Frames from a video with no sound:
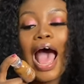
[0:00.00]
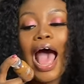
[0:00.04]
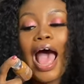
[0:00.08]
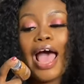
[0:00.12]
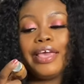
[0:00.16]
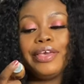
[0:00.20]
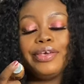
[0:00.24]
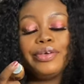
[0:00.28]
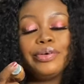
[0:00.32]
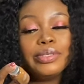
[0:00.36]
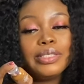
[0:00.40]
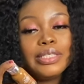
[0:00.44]

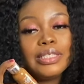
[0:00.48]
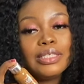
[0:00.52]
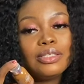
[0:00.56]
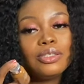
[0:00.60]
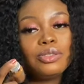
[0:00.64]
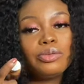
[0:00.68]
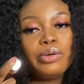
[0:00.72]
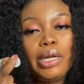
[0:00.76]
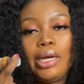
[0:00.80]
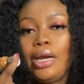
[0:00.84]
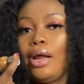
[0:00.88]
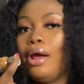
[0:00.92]
I use
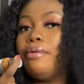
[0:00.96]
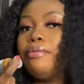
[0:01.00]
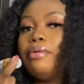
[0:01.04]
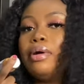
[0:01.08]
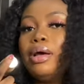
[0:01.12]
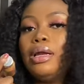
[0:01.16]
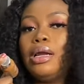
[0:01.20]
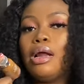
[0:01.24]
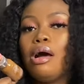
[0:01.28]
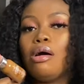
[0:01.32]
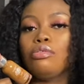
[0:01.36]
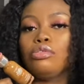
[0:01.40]
it when I
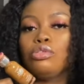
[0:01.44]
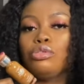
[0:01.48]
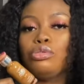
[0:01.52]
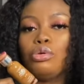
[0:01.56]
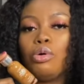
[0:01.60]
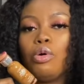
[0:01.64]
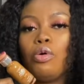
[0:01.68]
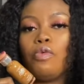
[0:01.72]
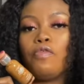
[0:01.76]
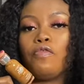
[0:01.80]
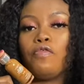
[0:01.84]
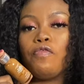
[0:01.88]
run
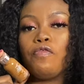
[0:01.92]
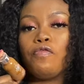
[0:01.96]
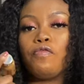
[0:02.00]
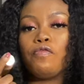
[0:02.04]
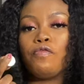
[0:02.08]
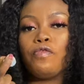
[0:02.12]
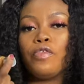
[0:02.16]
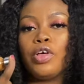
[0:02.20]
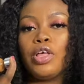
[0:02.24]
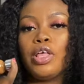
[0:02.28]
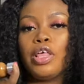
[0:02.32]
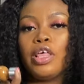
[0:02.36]
out
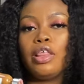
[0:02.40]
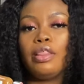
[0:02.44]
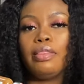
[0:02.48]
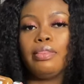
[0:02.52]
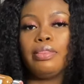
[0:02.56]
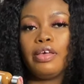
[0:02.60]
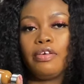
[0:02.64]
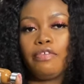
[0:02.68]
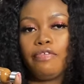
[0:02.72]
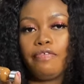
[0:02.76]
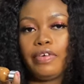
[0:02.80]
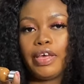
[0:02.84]
of
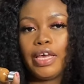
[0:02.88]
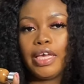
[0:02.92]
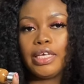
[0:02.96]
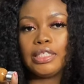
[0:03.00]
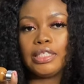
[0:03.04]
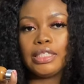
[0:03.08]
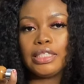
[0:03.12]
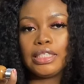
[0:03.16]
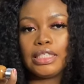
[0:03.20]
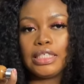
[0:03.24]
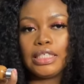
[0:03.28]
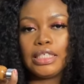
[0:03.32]
the
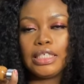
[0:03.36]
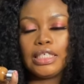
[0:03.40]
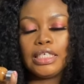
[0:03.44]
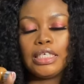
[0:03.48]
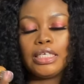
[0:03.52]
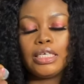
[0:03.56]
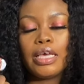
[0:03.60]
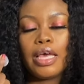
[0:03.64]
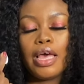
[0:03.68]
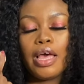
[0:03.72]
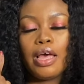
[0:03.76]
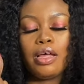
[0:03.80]

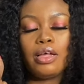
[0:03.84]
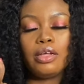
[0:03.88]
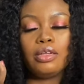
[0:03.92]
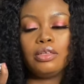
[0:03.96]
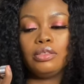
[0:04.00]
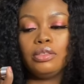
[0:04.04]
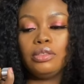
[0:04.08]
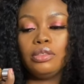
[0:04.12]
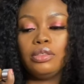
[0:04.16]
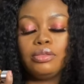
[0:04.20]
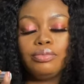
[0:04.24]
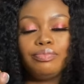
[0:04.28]
Fenty
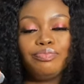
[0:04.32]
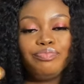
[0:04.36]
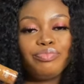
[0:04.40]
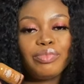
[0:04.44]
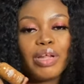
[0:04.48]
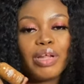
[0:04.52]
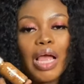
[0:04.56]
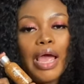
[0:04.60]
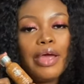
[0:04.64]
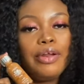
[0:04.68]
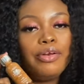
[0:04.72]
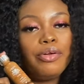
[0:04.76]
and
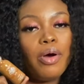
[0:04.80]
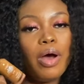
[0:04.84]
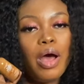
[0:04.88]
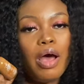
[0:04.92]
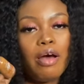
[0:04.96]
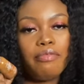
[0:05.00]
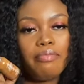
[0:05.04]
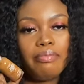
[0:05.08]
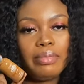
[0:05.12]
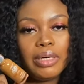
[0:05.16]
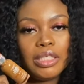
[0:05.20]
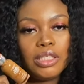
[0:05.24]
I don't
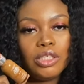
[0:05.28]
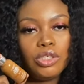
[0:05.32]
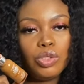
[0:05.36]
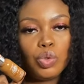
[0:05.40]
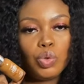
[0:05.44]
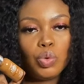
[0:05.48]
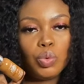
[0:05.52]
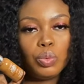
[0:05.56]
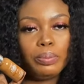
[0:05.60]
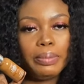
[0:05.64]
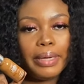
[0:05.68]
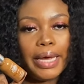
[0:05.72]
have money
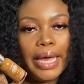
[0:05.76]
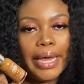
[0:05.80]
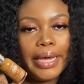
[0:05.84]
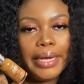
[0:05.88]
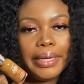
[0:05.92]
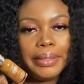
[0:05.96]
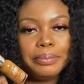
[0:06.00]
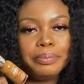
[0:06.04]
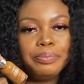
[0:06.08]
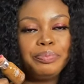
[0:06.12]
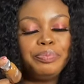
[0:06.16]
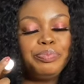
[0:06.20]
to
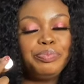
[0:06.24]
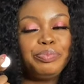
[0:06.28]
buy,